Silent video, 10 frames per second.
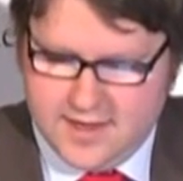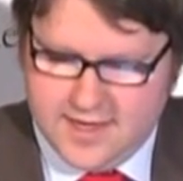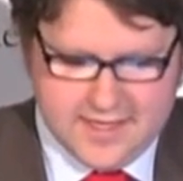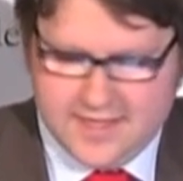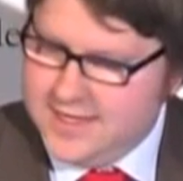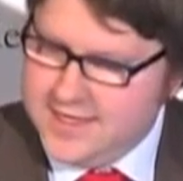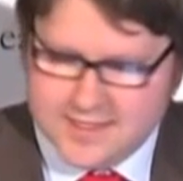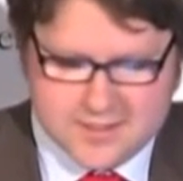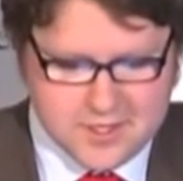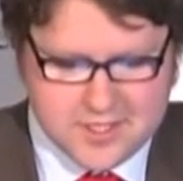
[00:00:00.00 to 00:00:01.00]
It
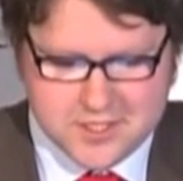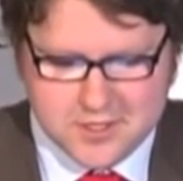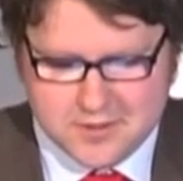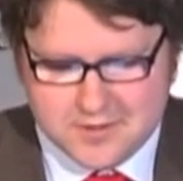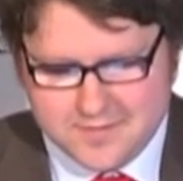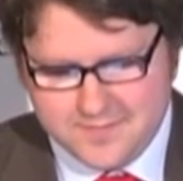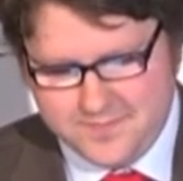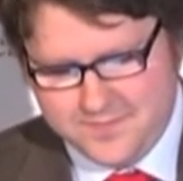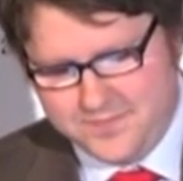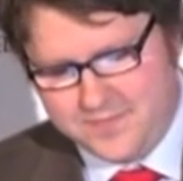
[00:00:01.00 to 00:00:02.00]
is not a joke.
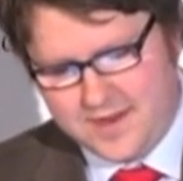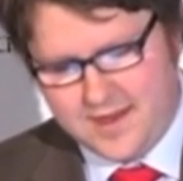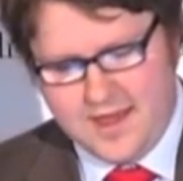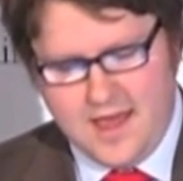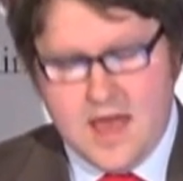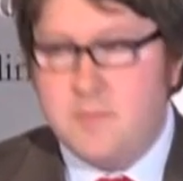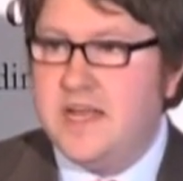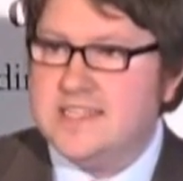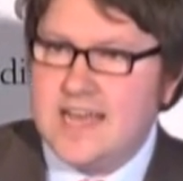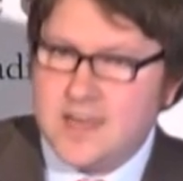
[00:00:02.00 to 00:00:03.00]

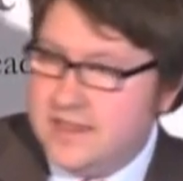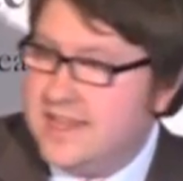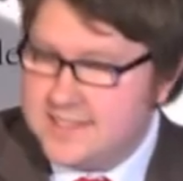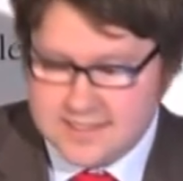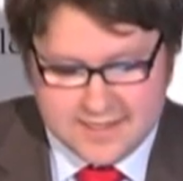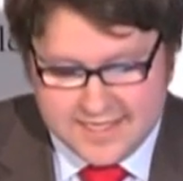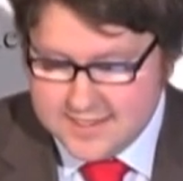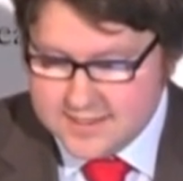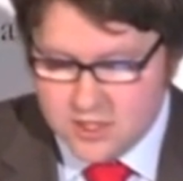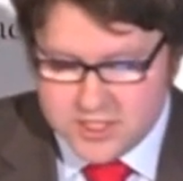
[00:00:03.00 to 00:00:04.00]
This
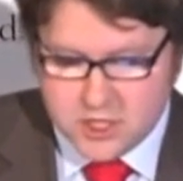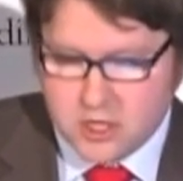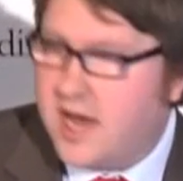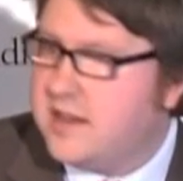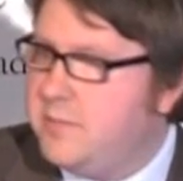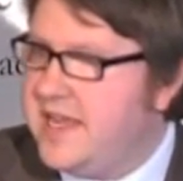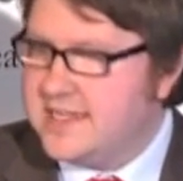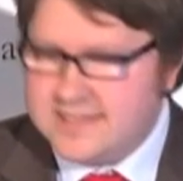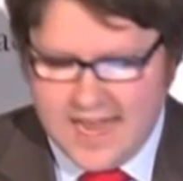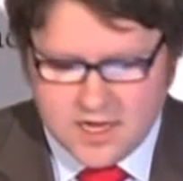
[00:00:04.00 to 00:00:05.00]
is not a joke either.
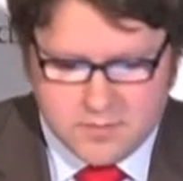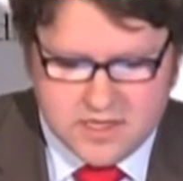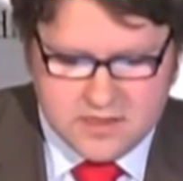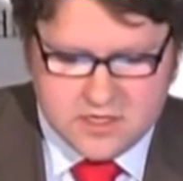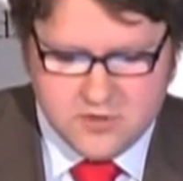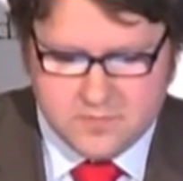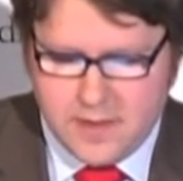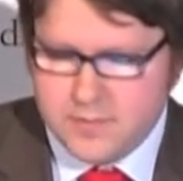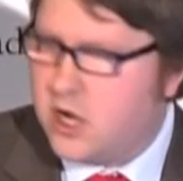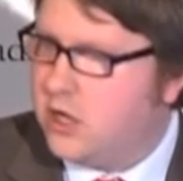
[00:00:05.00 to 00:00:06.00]
Piers Ackerman, the
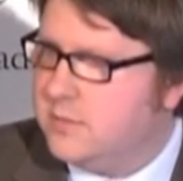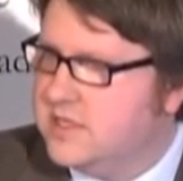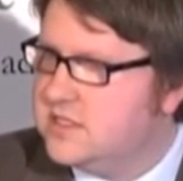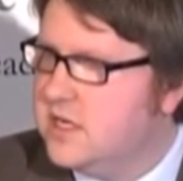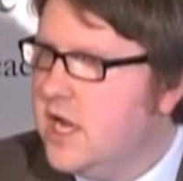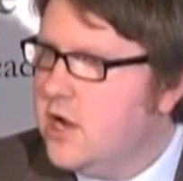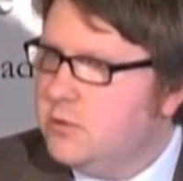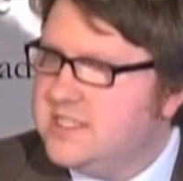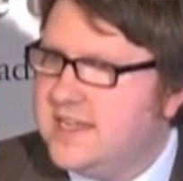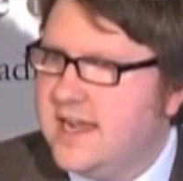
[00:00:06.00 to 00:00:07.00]
newspaper columnist,
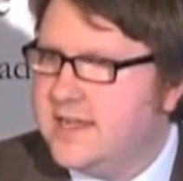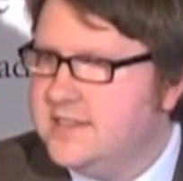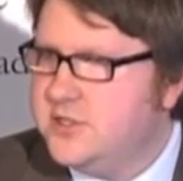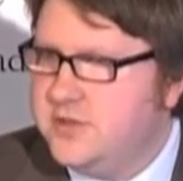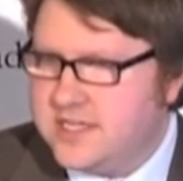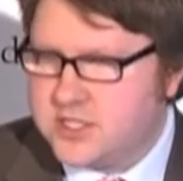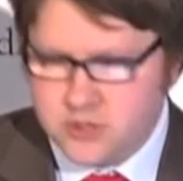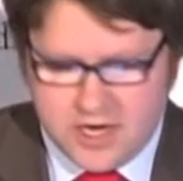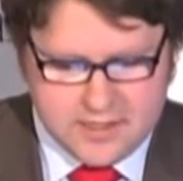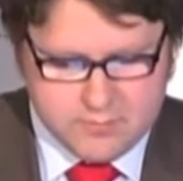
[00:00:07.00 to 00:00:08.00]
was taken to the
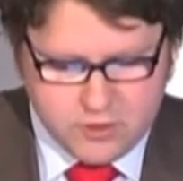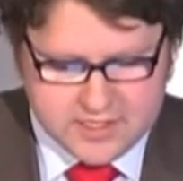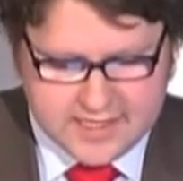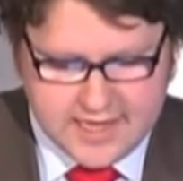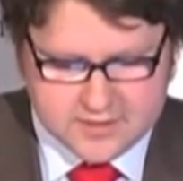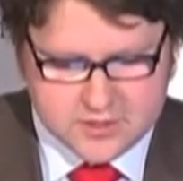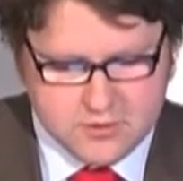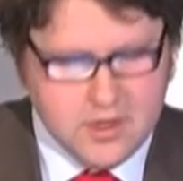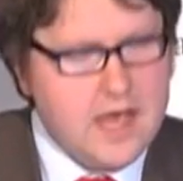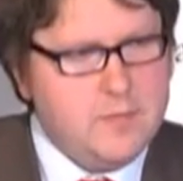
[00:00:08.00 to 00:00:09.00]
Australian Press
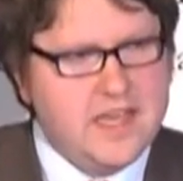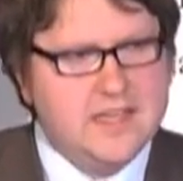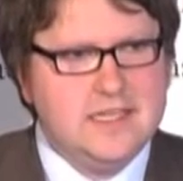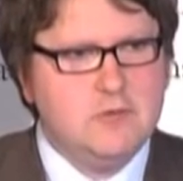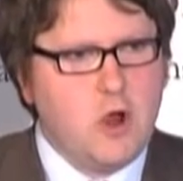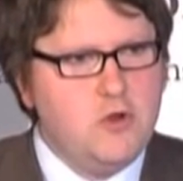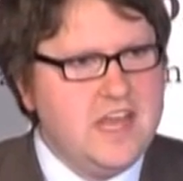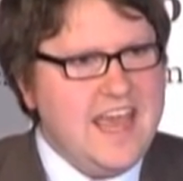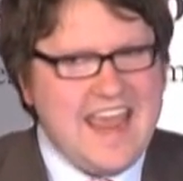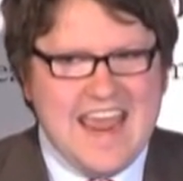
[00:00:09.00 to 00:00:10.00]
Council because he wrote
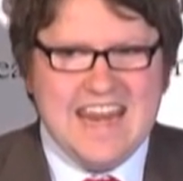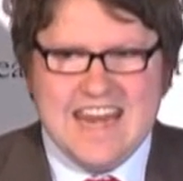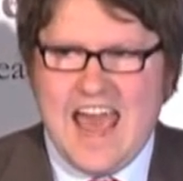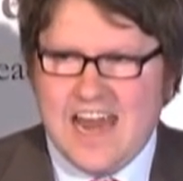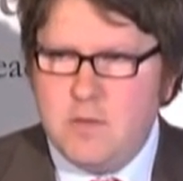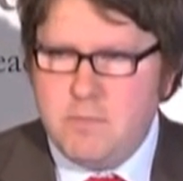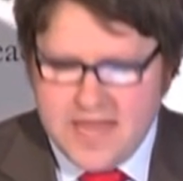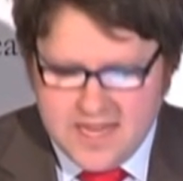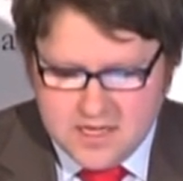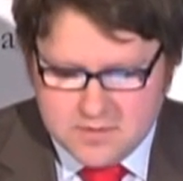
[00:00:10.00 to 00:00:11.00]
in an
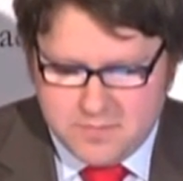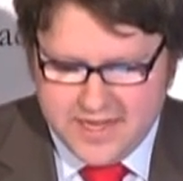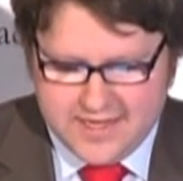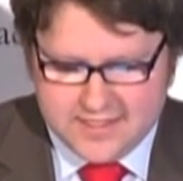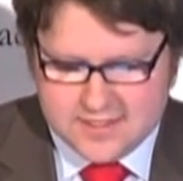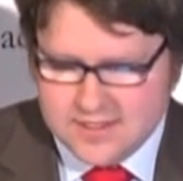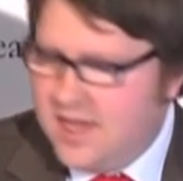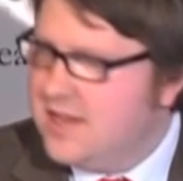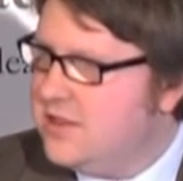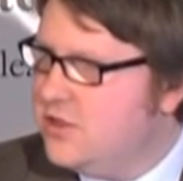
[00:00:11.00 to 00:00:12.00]
opinion piece
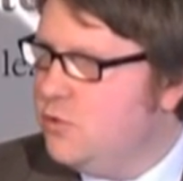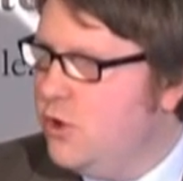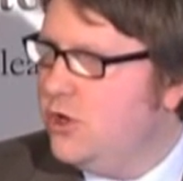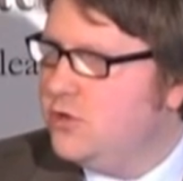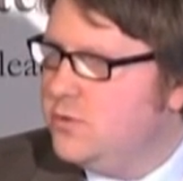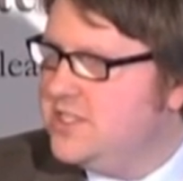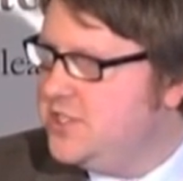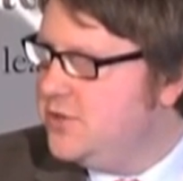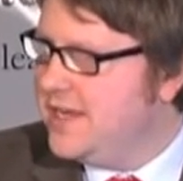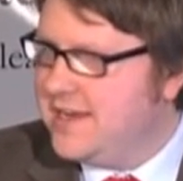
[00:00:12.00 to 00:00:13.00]
that the world was
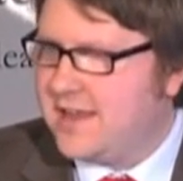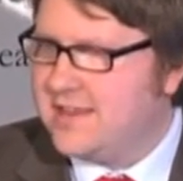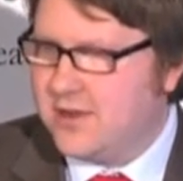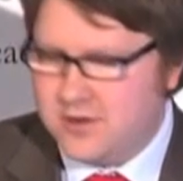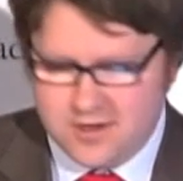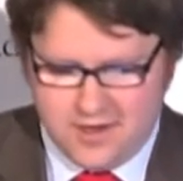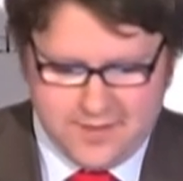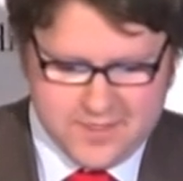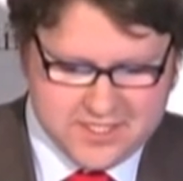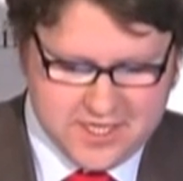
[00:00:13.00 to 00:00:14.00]
doing nothing on
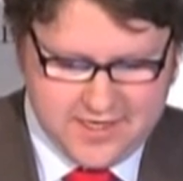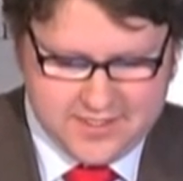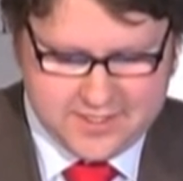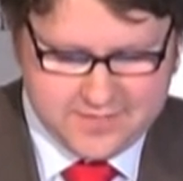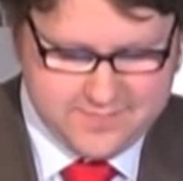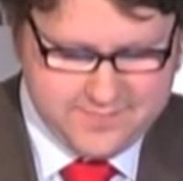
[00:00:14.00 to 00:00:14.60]
climate change.